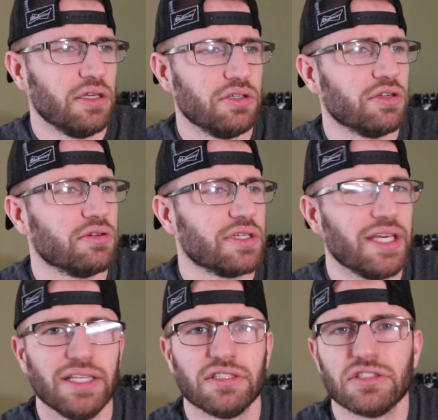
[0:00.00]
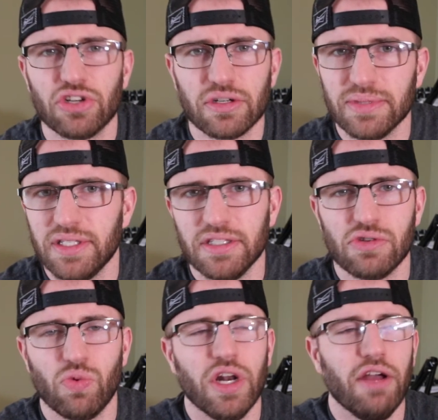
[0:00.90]
your kid's
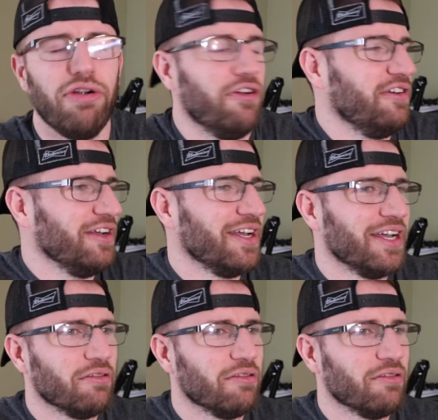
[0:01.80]
circumcision, whatever